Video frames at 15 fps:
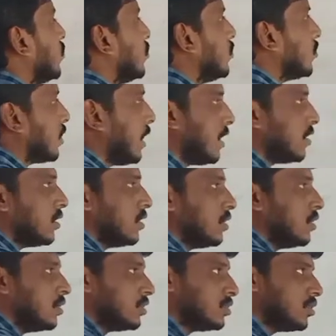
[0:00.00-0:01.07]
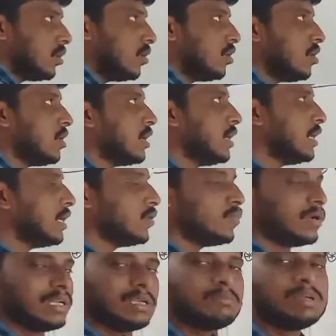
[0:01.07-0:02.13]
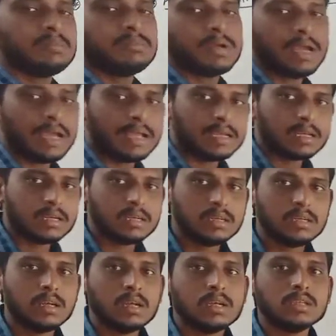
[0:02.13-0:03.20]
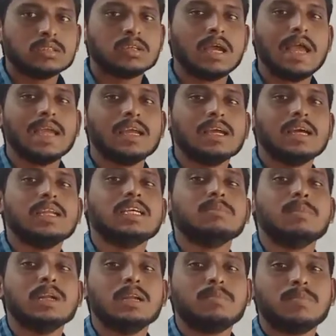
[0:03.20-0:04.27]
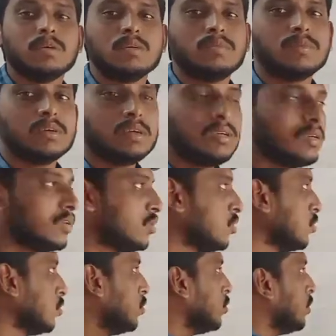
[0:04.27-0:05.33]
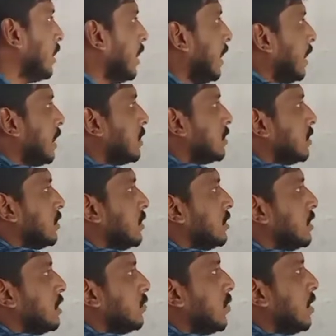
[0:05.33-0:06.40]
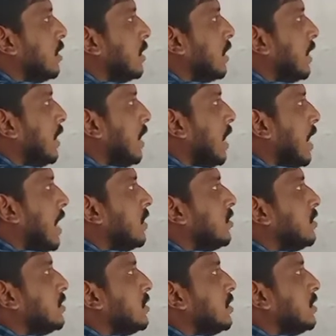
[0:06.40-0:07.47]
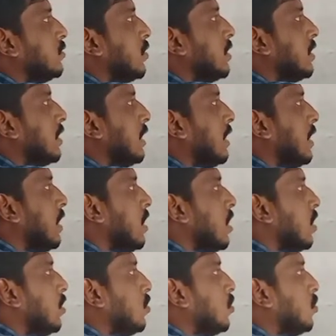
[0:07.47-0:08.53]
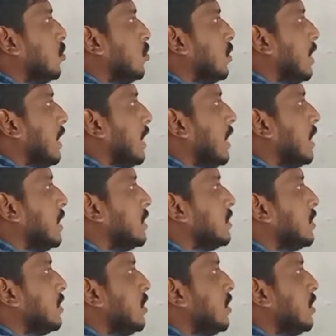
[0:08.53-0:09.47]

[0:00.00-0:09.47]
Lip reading: Okay. So here what do you mean by angle? So angle is made up of two rays. This is one ray and this is one ray. Two rays